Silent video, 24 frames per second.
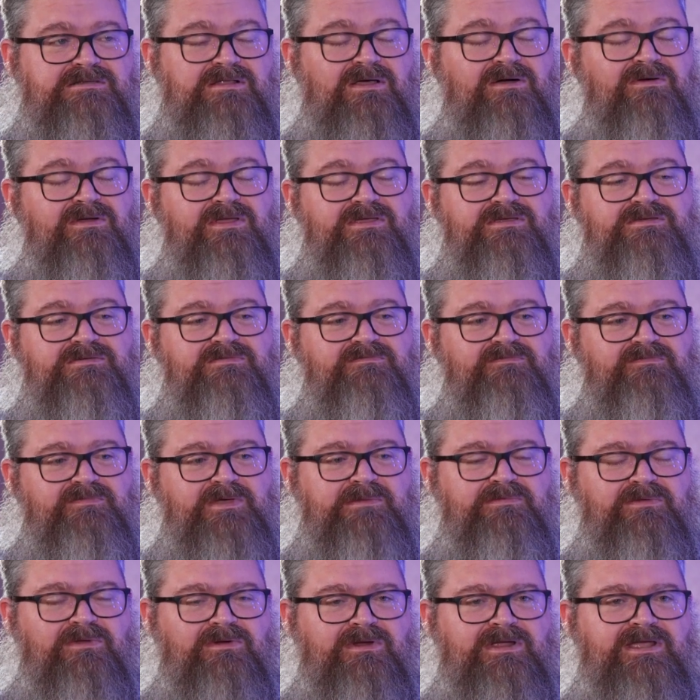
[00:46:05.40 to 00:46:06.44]
long as
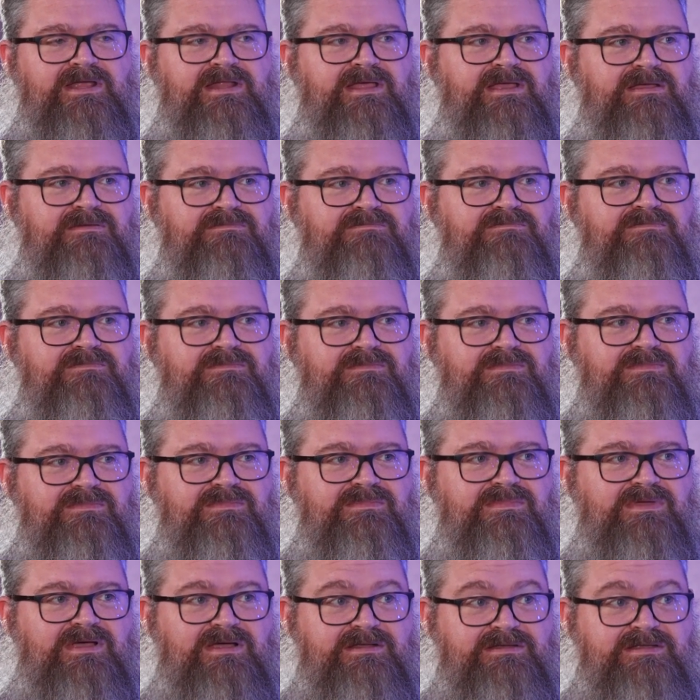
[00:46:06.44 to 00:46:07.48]
people are getting
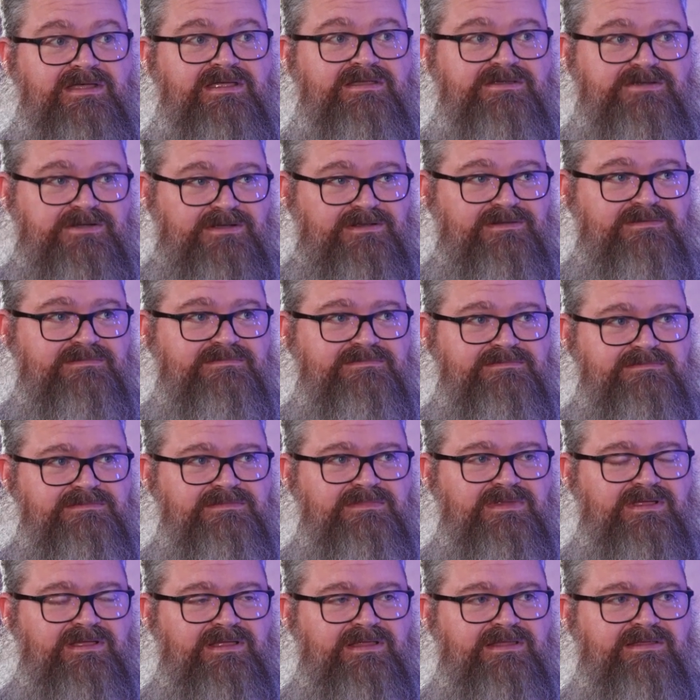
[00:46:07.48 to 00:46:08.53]
attention,
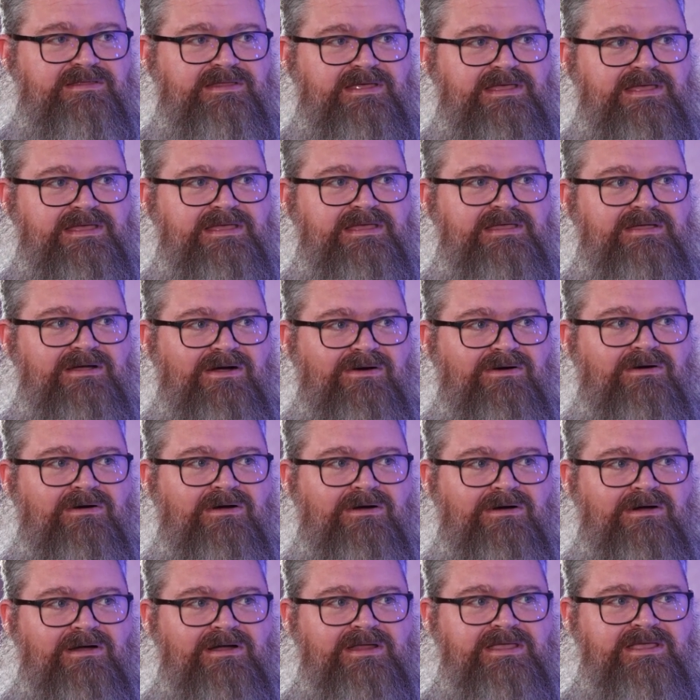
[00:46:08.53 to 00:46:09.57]
they
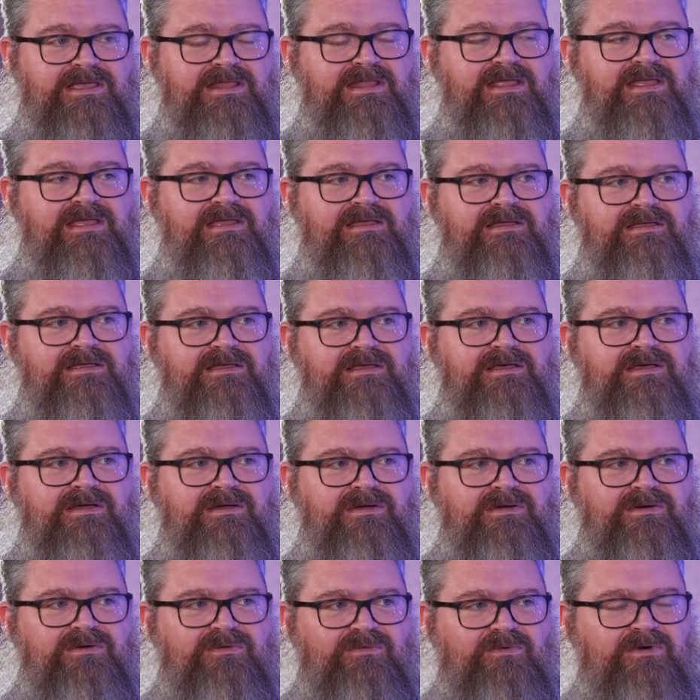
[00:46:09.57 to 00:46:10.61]
are getting
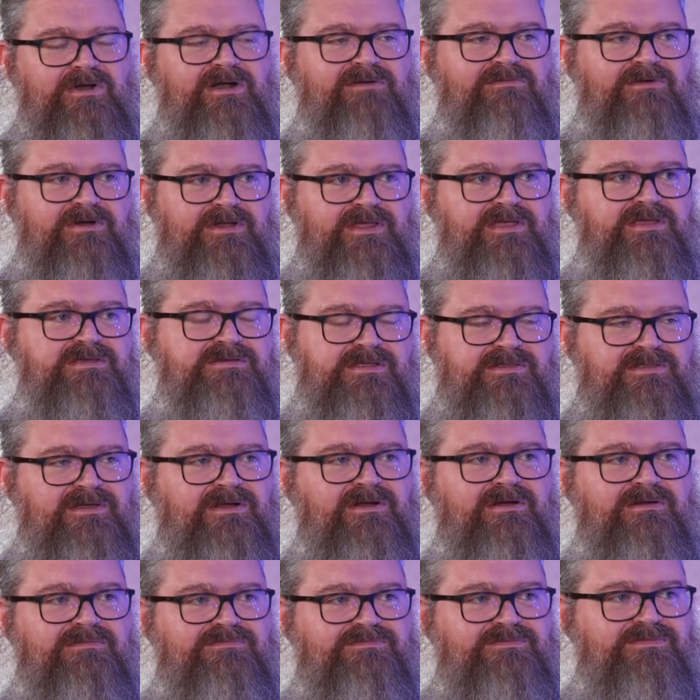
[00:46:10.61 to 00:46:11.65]
whatever it is that
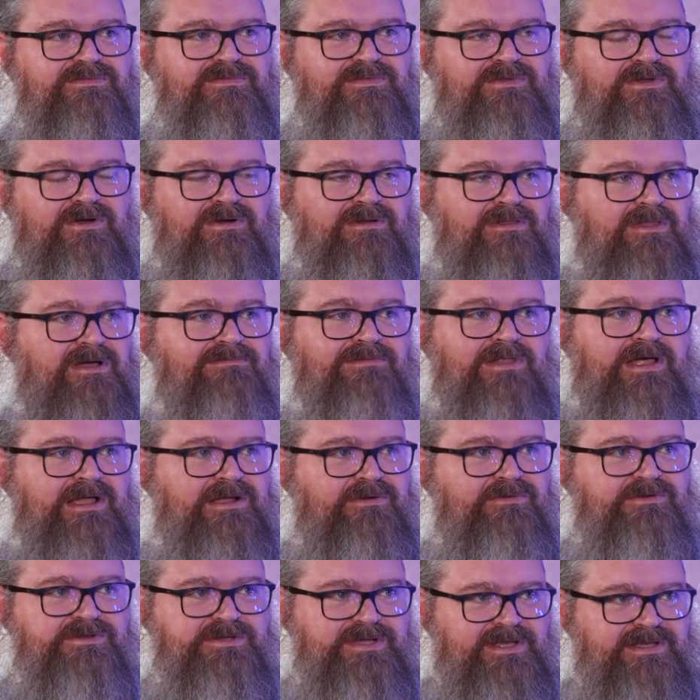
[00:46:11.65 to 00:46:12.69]
their love
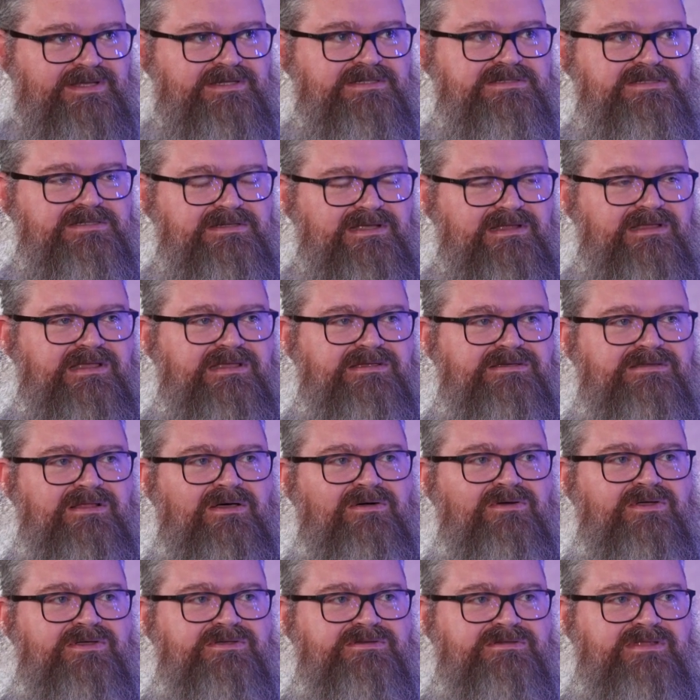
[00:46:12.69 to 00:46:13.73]
language is, as
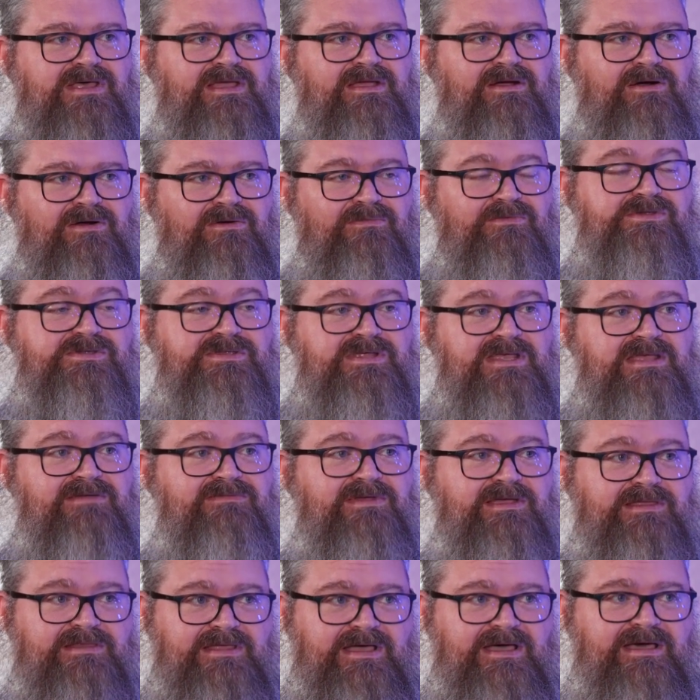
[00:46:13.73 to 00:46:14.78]
long as they are
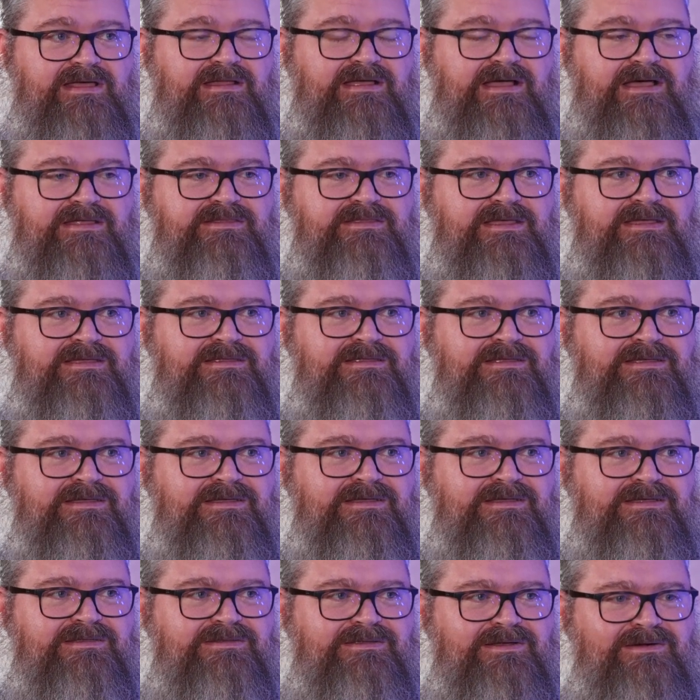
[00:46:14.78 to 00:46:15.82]
receiving that, I think
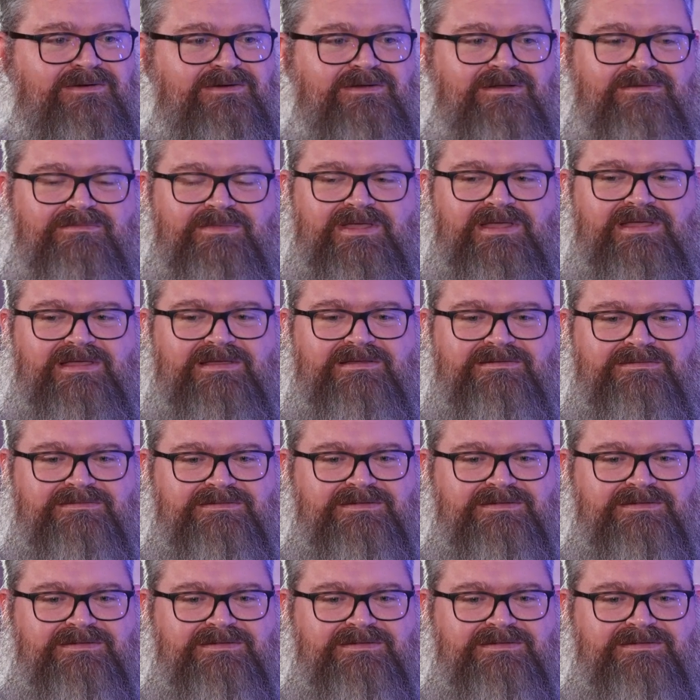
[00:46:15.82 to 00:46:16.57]
they're going to be